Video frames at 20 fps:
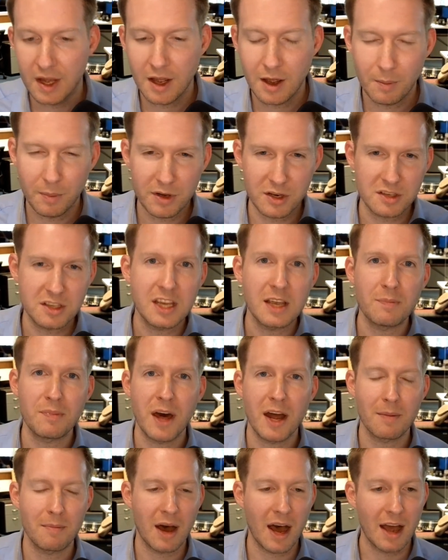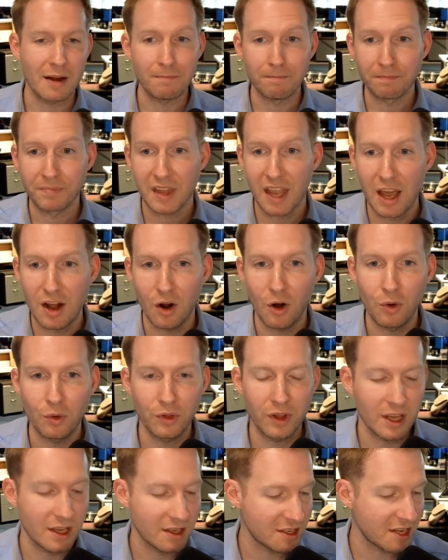but just keep that in mind it
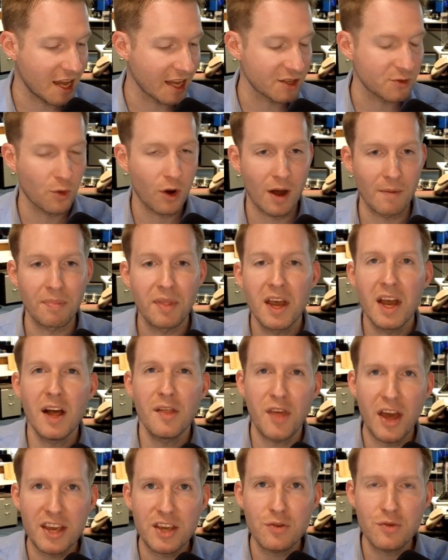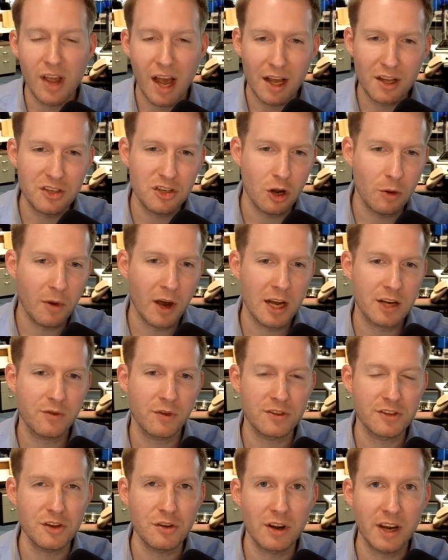only takes one thank you guys so much for
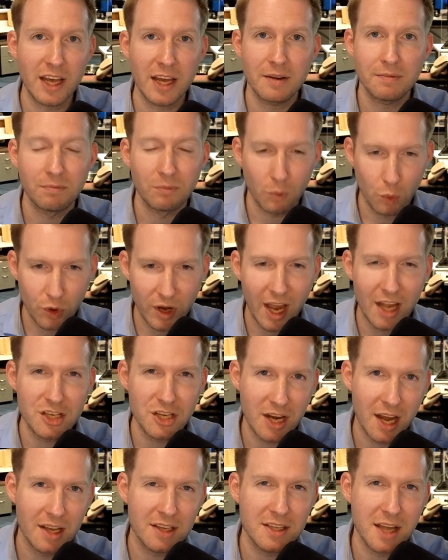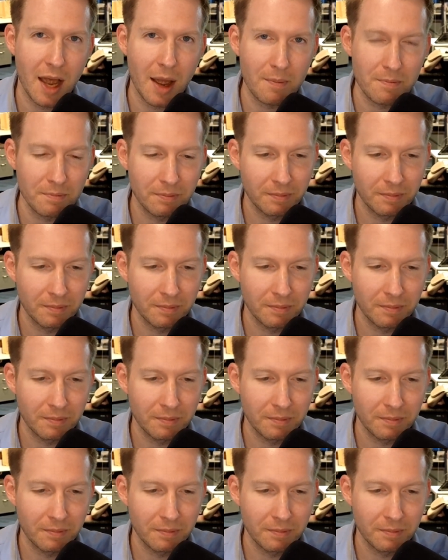tuning in we'll catch you next time